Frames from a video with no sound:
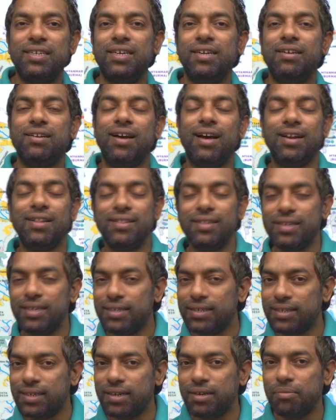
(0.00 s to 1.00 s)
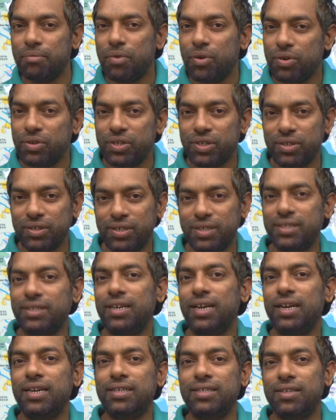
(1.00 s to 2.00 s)
northeasternmost
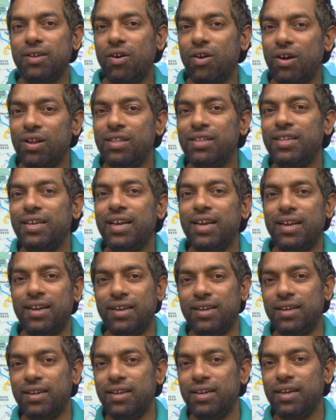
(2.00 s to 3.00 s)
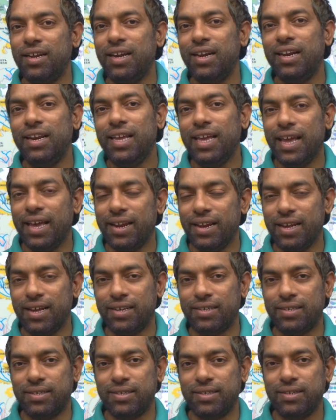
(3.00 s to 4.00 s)
states all there, hilly areas.